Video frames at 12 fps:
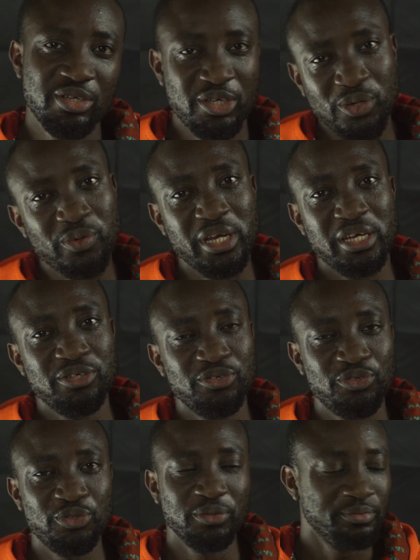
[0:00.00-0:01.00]
Cue the
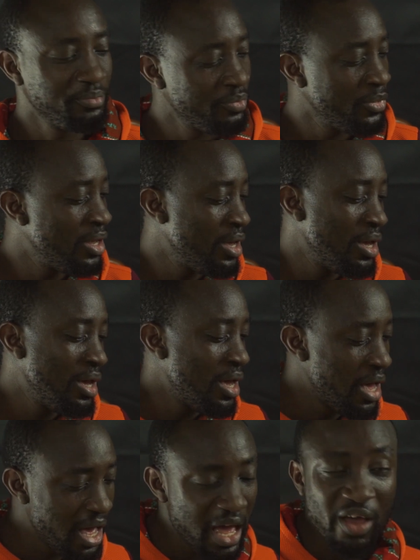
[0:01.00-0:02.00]
intro.
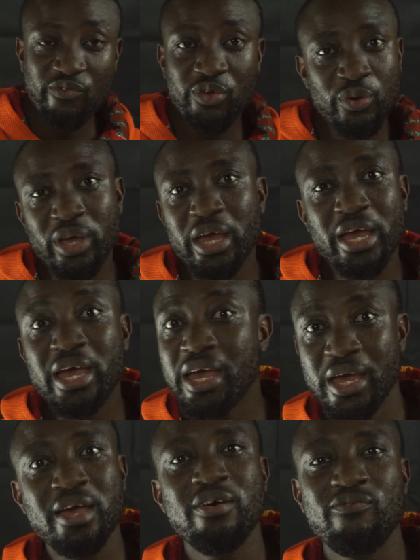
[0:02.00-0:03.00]
Have you
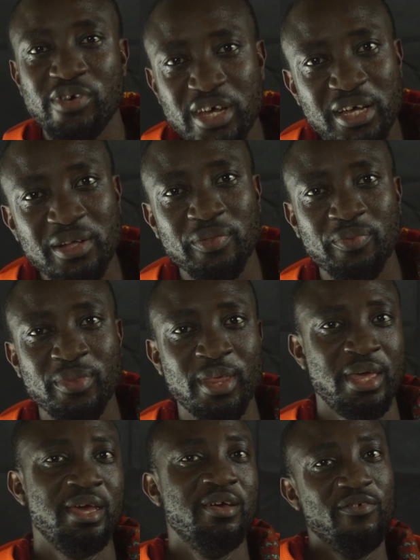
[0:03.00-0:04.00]
ever
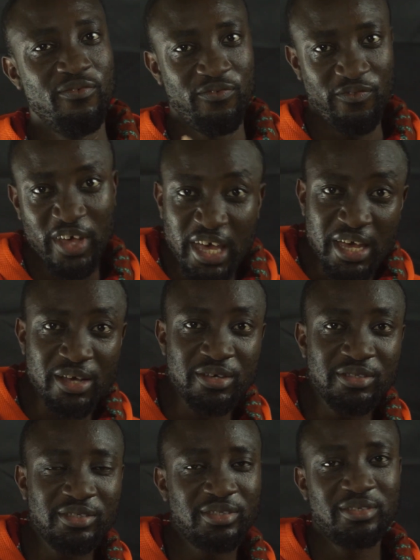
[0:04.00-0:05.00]

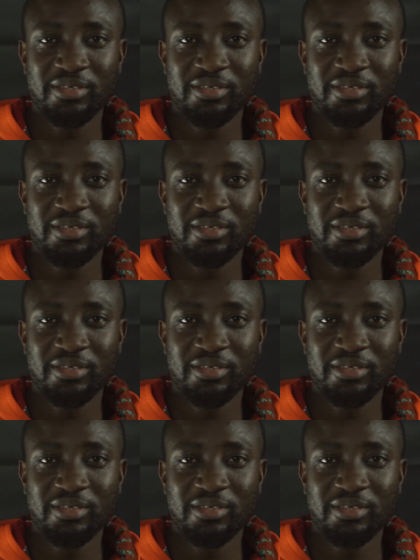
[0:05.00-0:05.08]
felt?